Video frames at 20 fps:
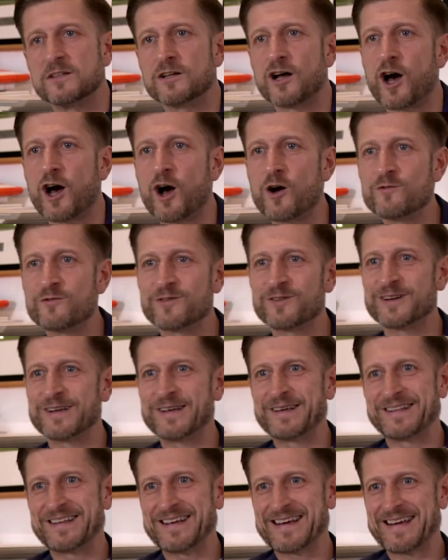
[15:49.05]

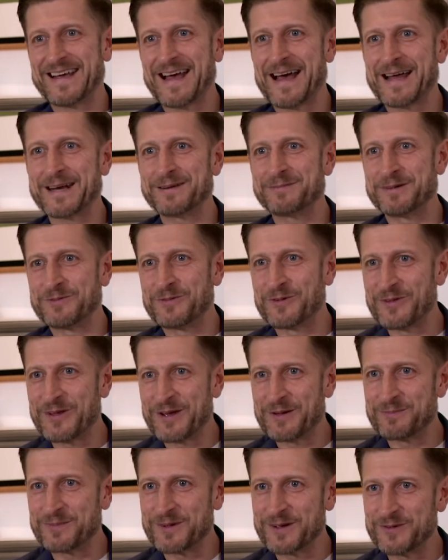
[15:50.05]
Hopefully the academy will
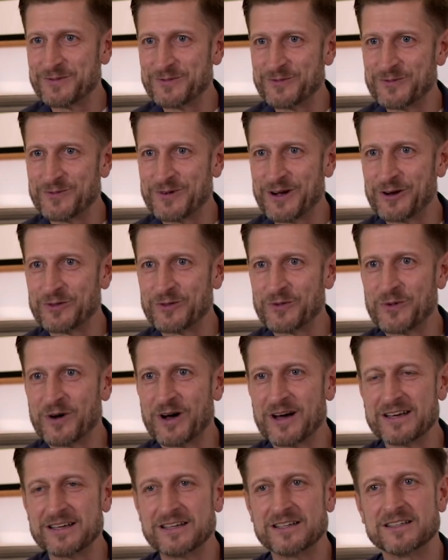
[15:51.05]
then be well on the
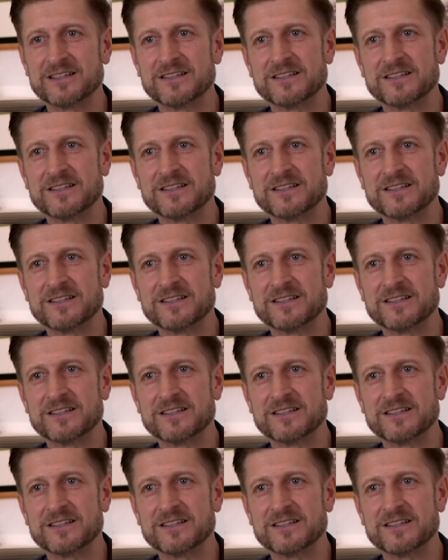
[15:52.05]
way,